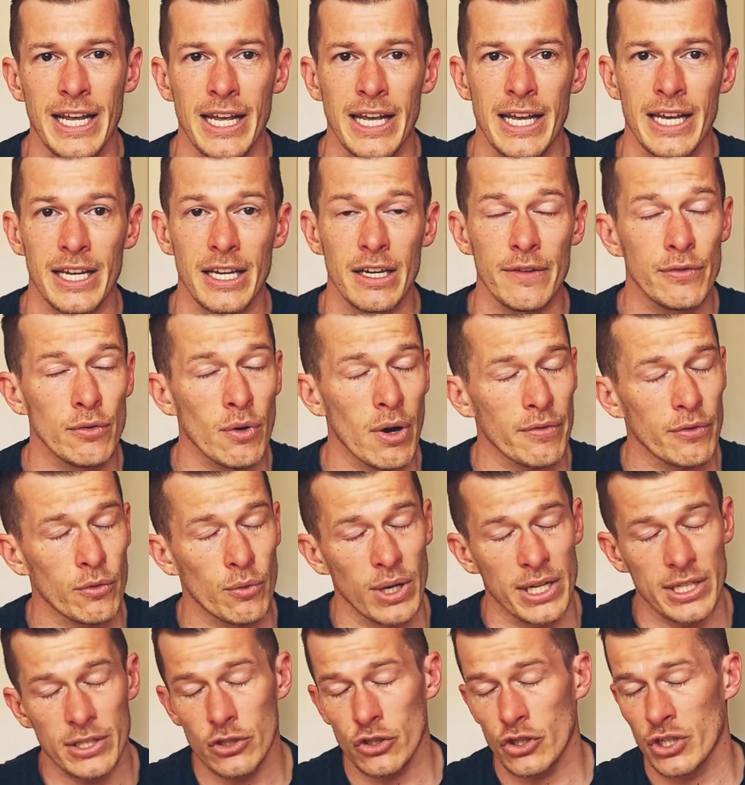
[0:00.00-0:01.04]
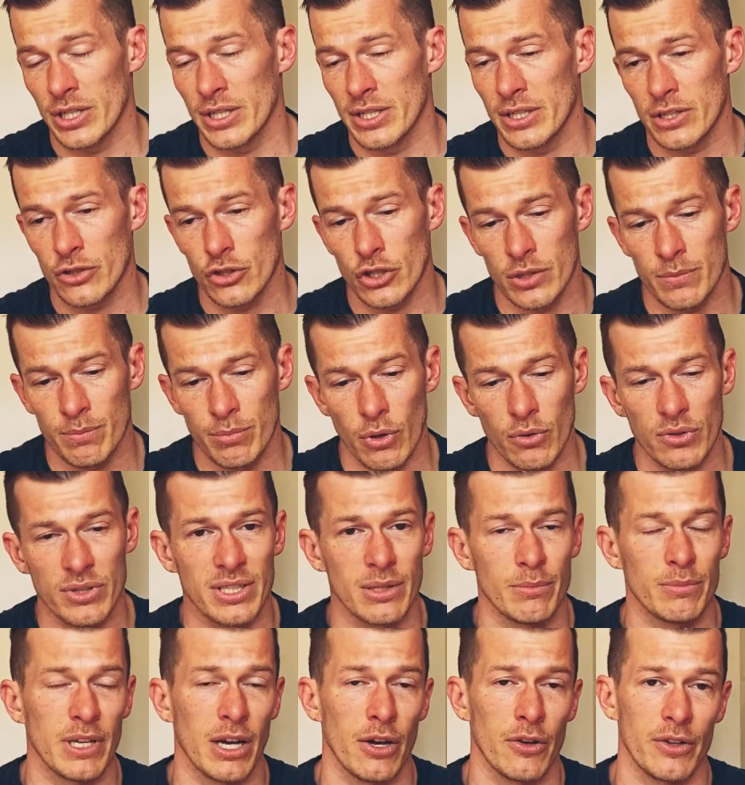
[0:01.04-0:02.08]
If you have questions, just post them
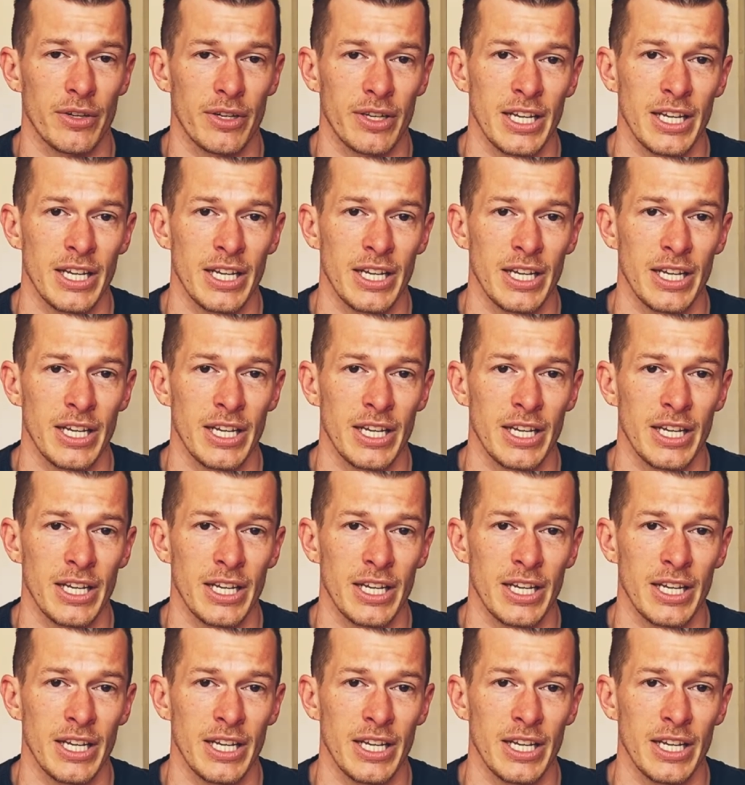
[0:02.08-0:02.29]
down